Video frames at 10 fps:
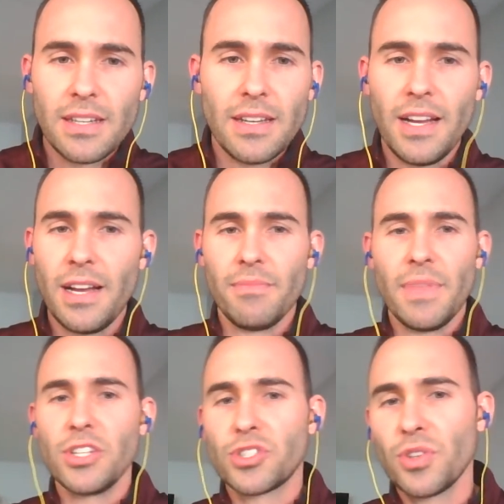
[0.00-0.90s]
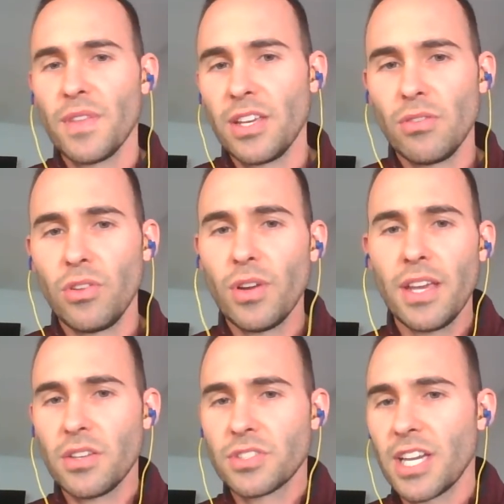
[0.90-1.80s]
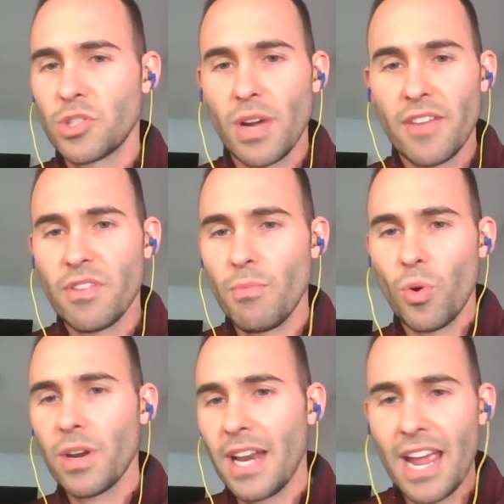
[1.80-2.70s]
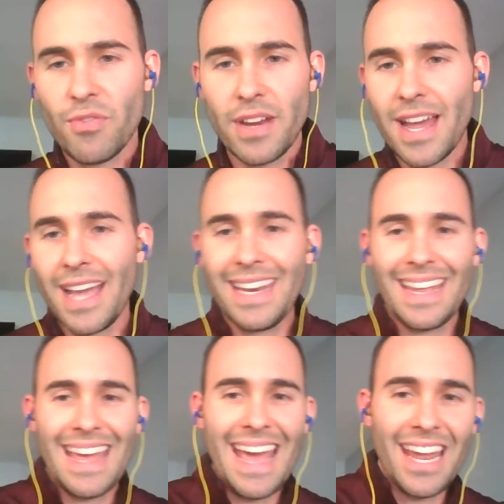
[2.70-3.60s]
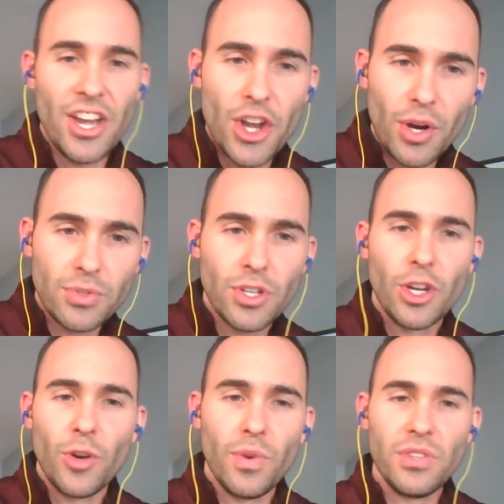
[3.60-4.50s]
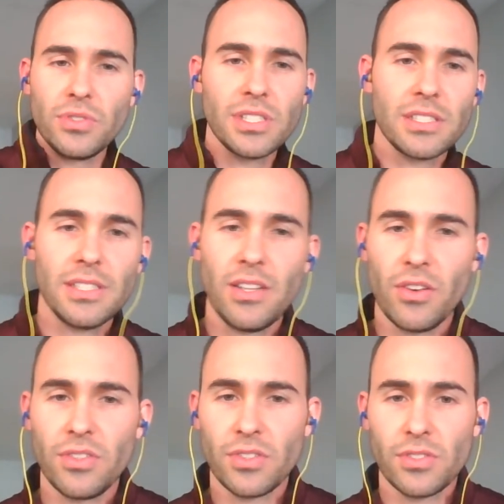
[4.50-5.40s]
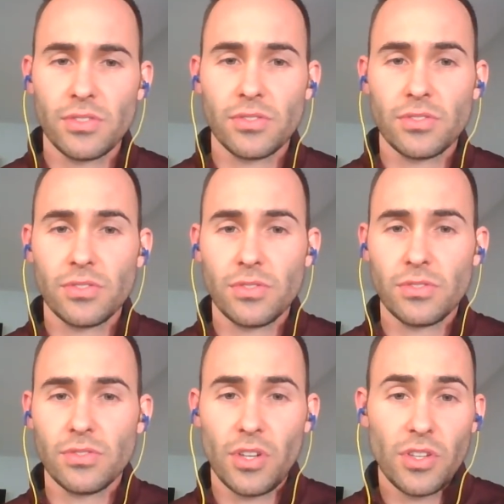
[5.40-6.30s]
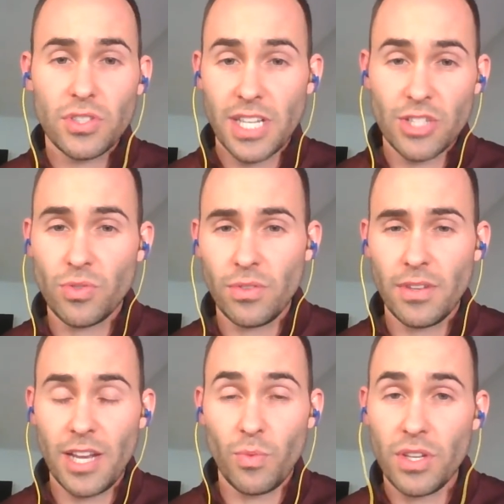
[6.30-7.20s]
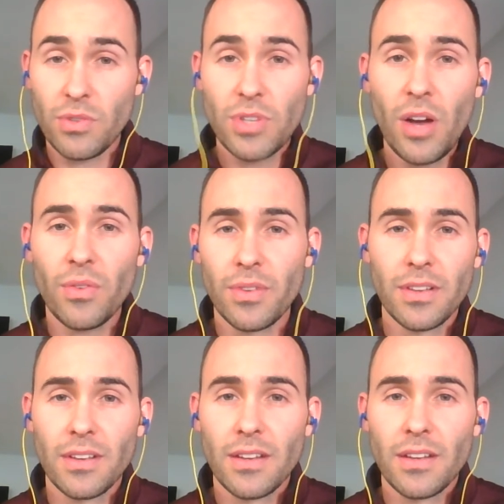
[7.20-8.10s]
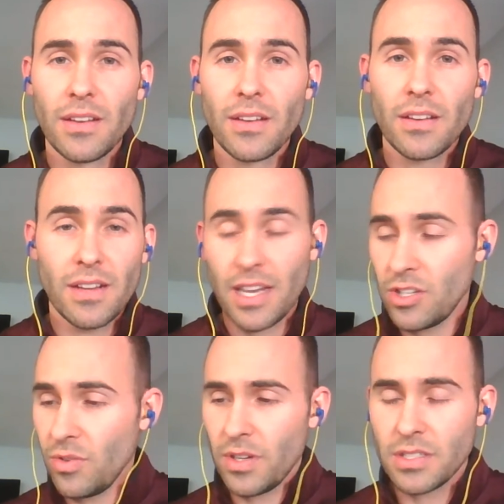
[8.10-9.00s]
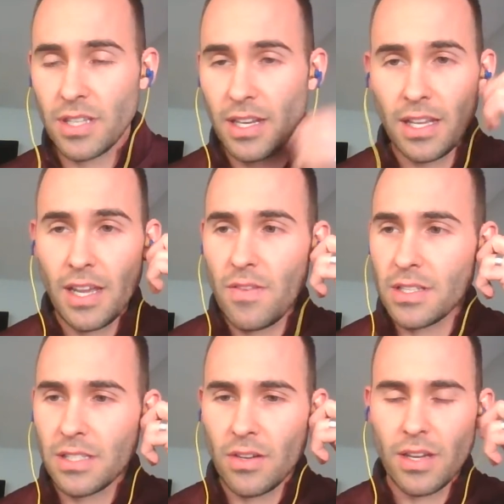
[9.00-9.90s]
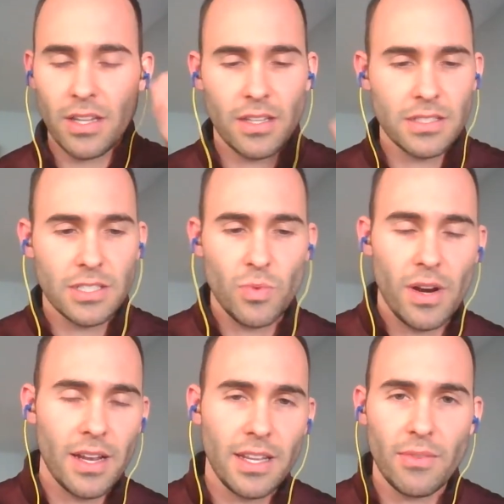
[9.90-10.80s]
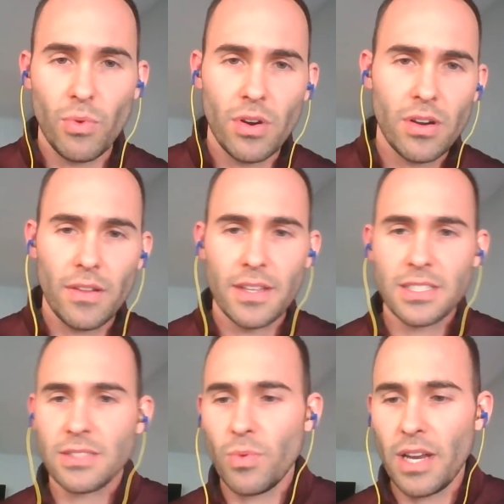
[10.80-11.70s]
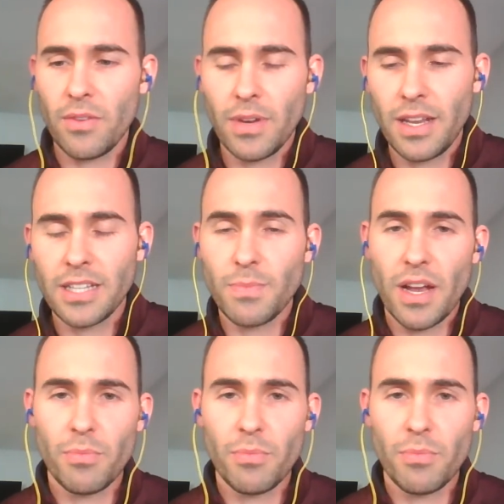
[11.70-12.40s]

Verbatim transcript: Um, ensure that you look at your schedule every morning, every night, and note when you succeed on your, on your schedule and when you don't. Kind of do on a Sunday evening and say, okay, this is where I need to work on, this is what I realize my own